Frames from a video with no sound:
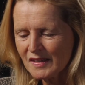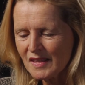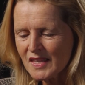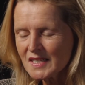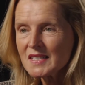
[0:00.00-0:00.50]

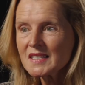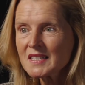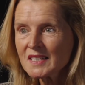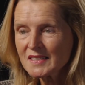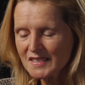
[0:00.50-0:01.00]
this
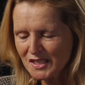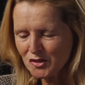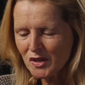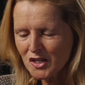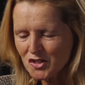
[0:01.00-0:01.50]

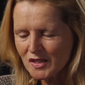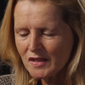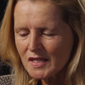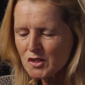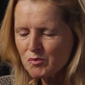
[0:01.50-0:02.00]
situation, in
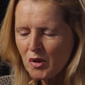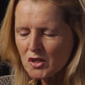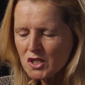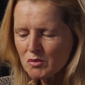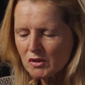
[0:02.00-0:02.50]
this
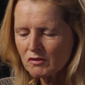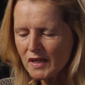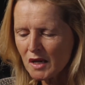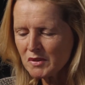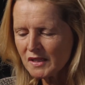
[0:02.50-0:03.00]
possible
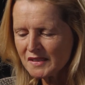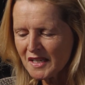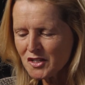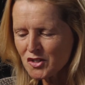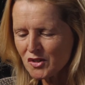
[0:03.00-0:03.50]

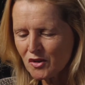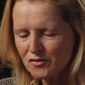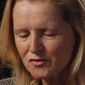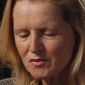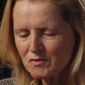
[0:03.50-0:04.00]
rehabilitation
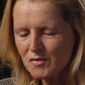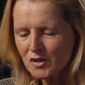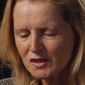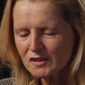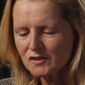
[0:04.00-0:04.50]
of
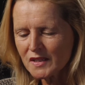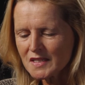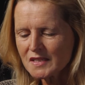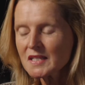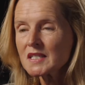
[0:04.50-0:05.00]
modern
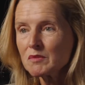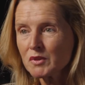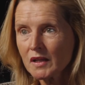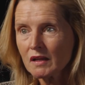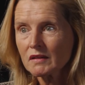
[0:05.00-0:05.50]

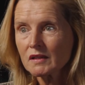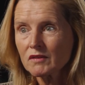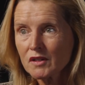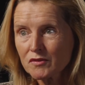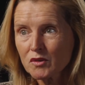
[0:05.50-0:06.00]
transdisciplinary
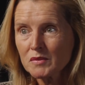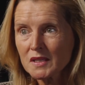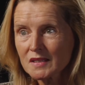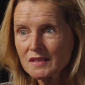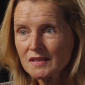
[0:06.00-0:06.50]

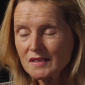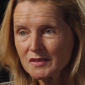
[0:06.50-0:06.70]
reformists?